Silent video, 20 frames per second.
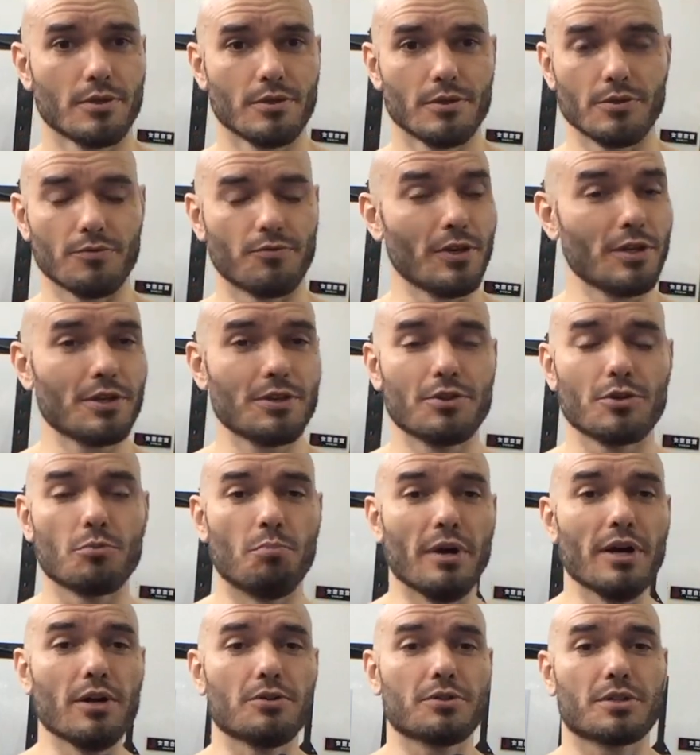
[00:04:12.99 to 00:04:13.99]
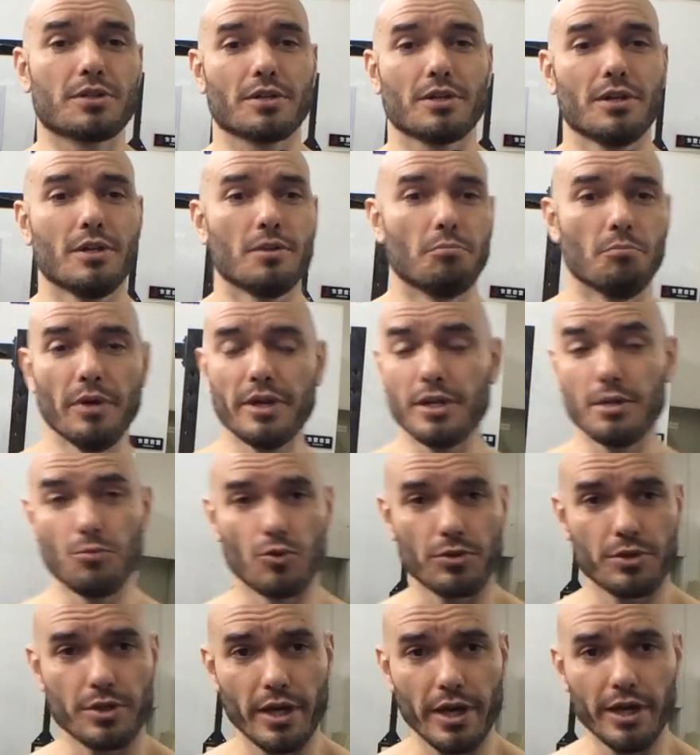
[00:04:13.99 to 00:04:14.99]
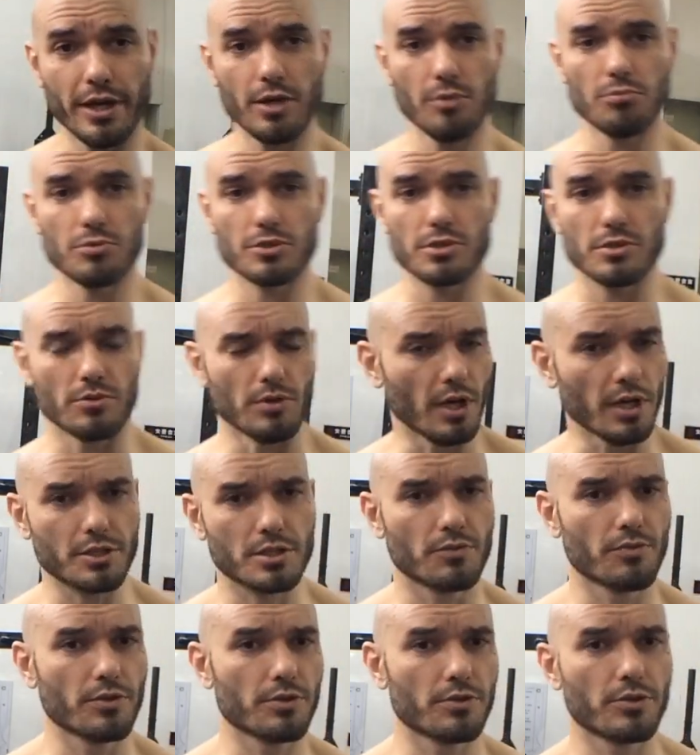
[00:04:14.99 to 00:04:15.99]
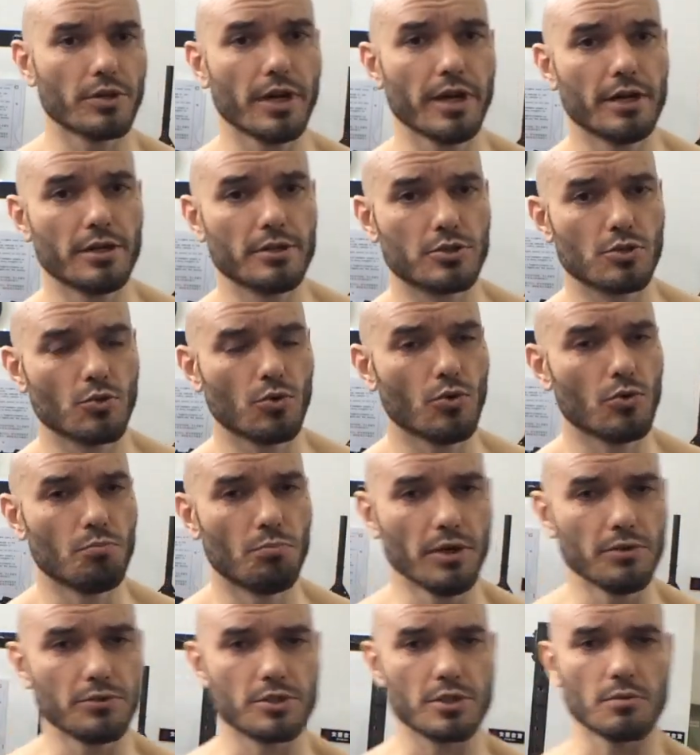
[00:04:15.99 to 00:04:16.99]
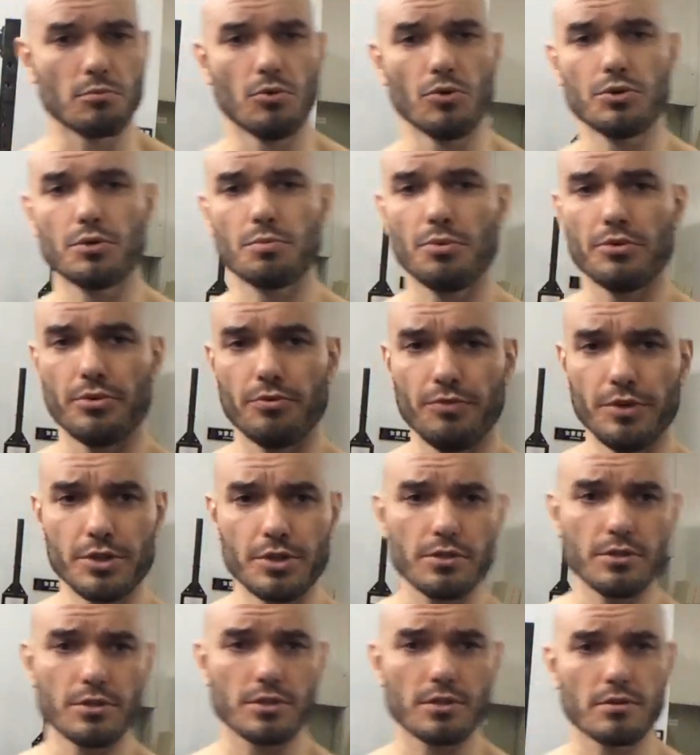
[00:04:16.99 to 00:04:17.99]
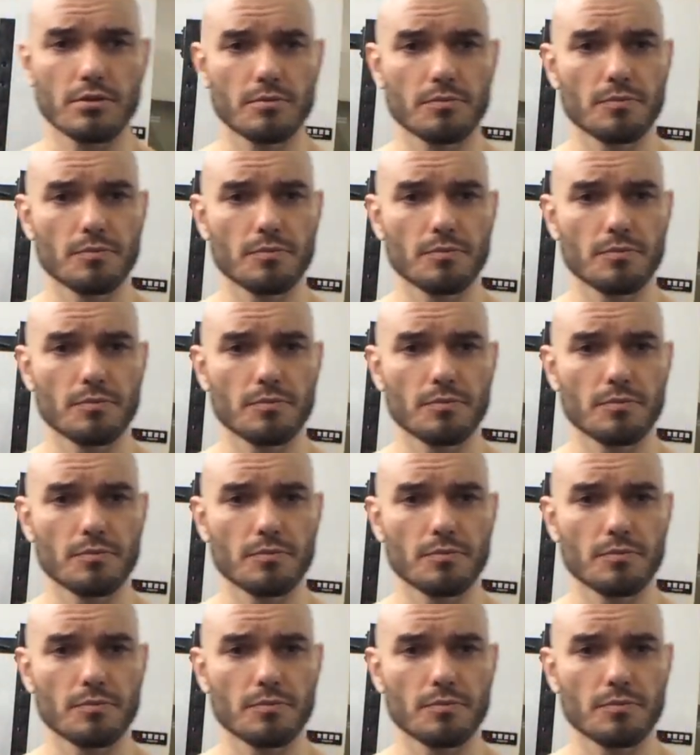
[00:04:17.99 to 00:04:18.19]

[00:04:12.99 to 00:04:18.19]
defended their belt many more times. Lots of other guys who hold belts in multiple divisions.